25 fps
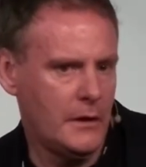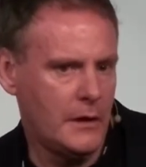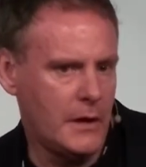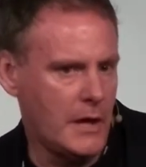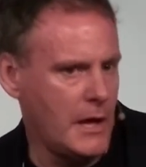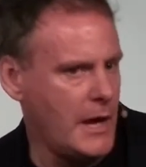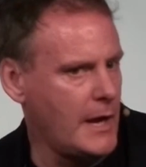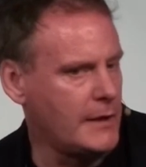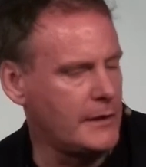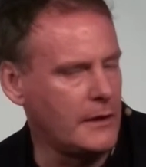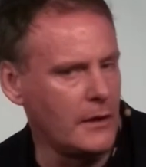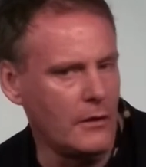
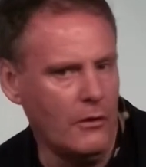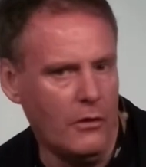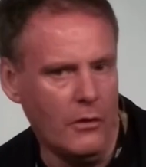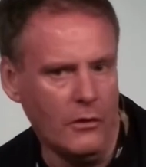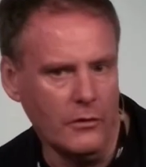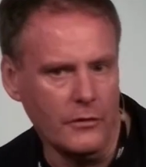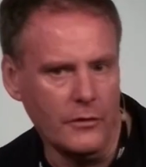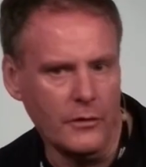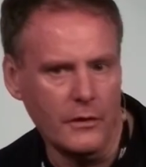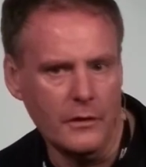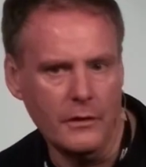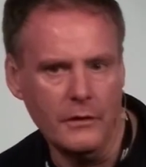connect in
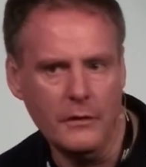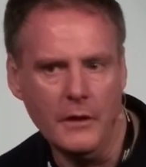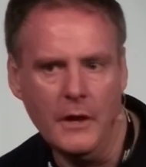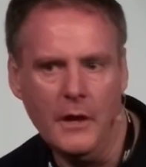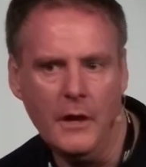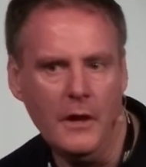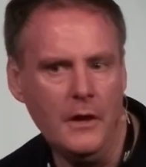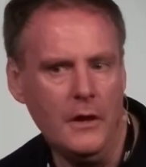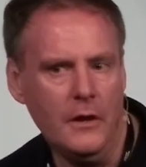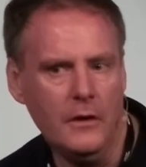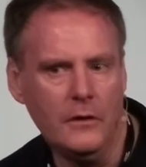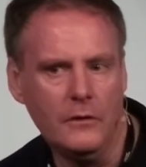all your
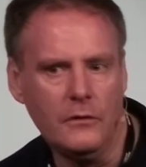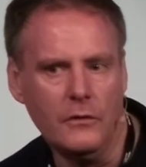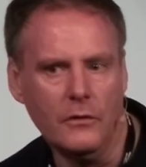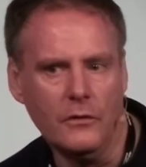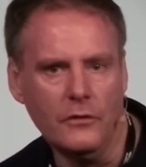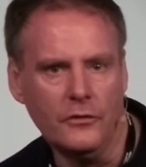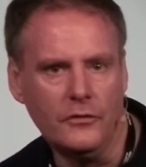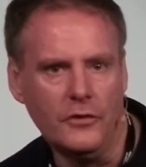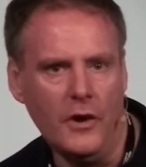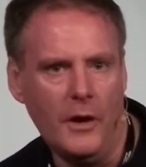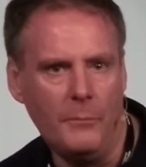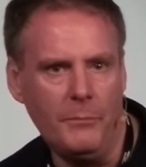
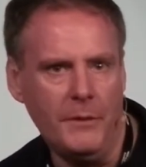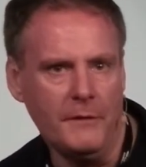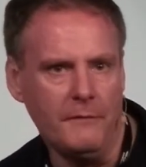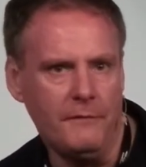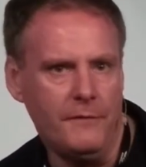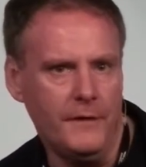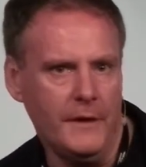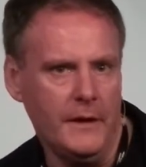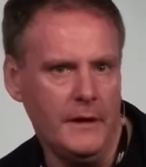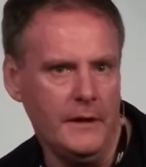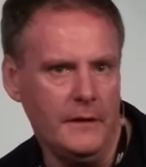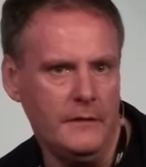Google shopping
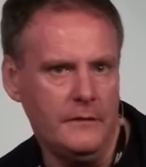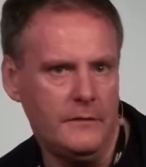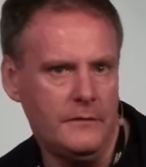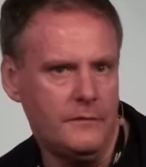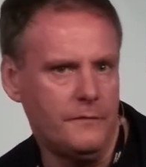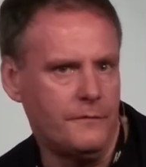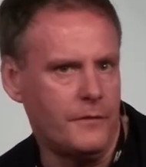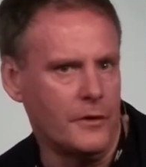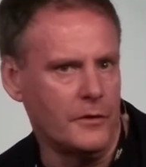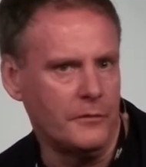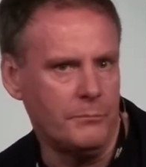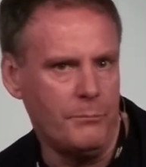feeds,
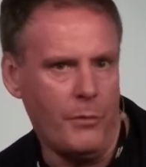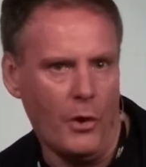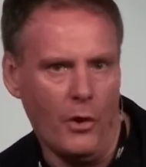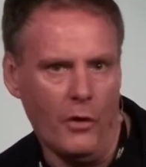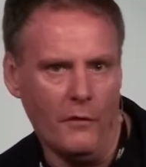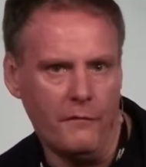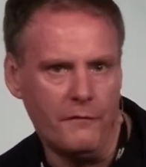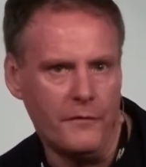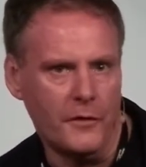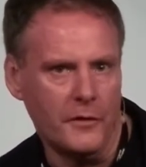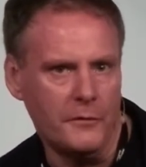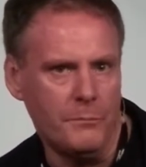
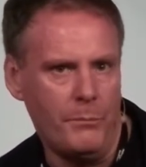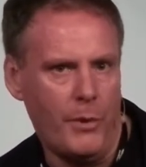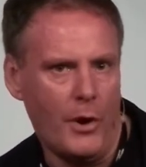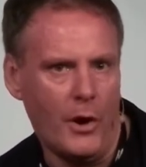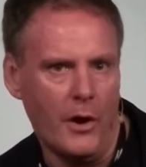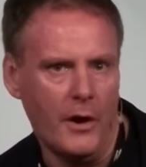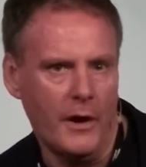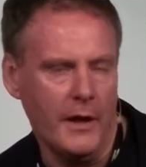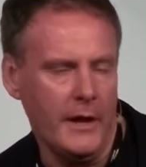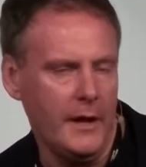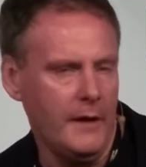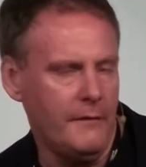all
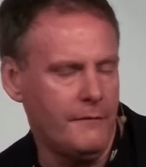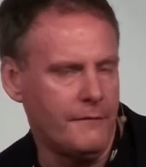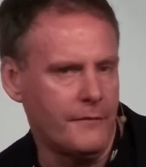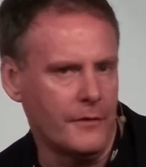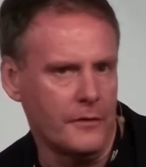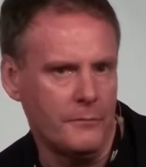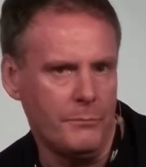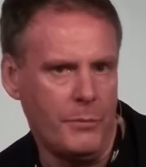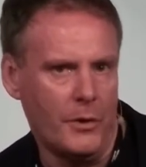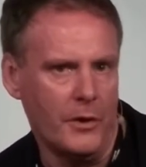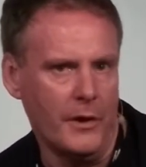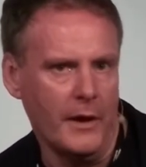first-party
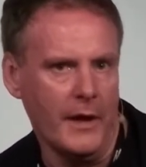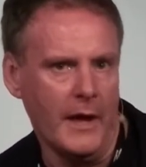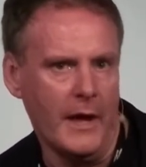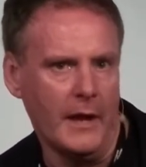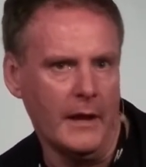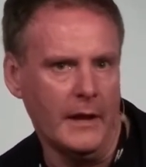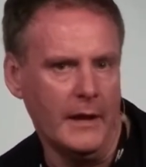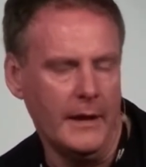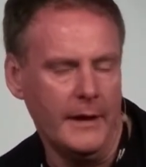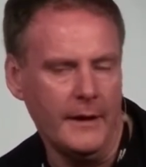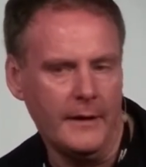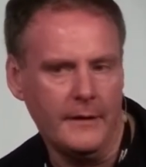
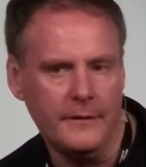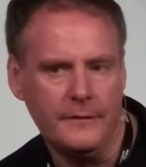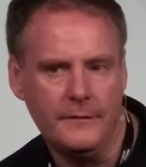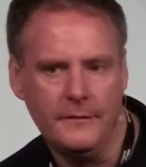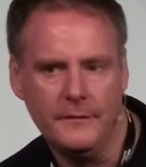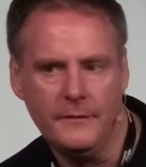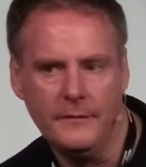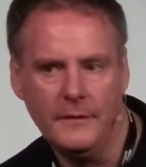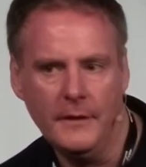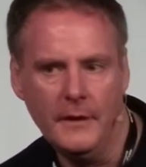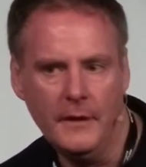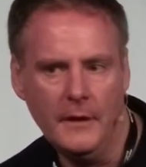
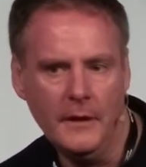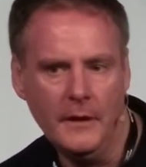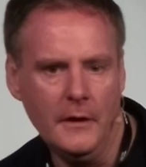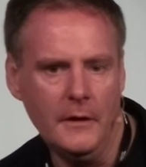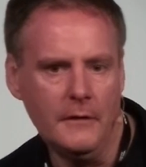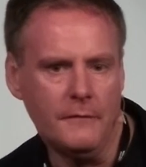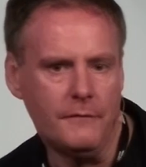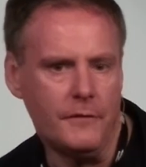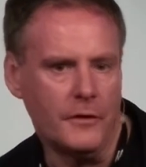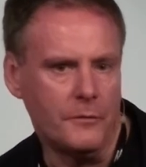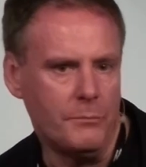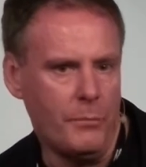analytics,
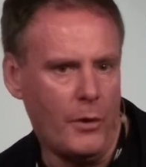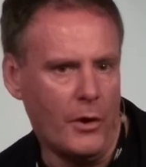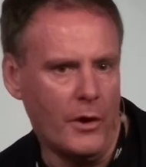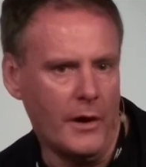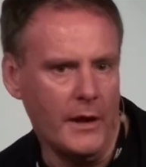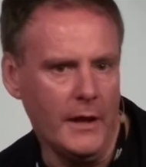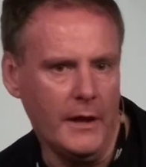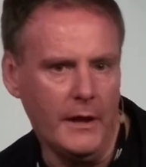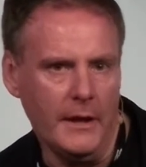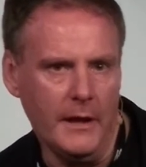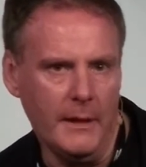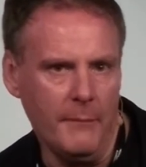
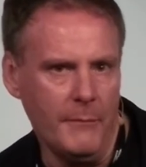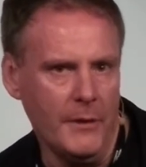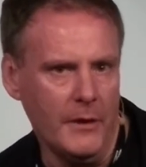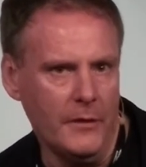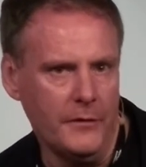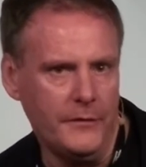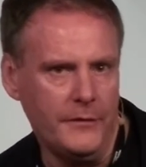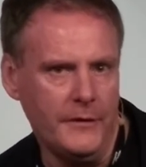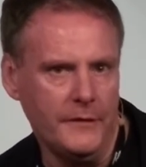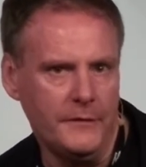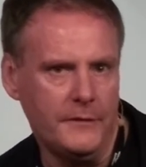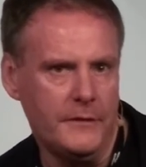first-party email
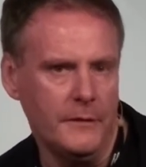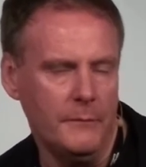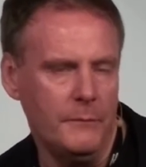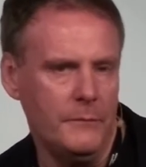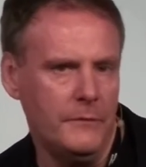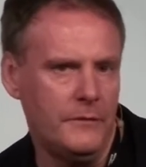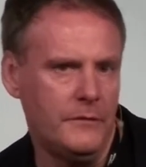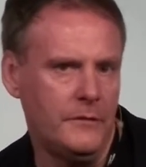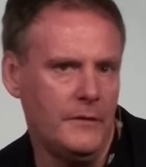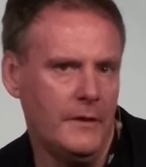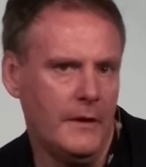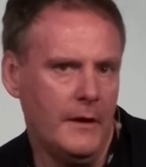
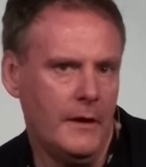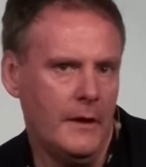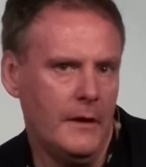systems.